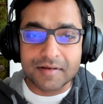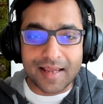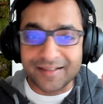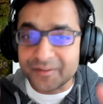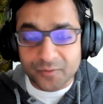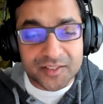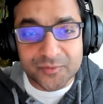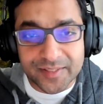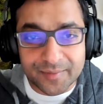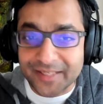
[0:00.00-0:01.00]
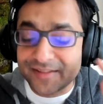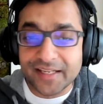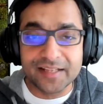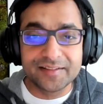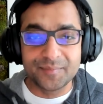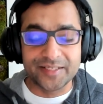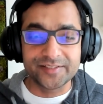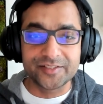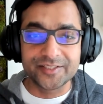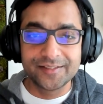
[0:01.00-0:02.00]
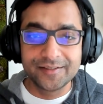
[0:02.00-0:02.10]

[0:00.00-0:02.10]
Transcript: and it works for them and they get the message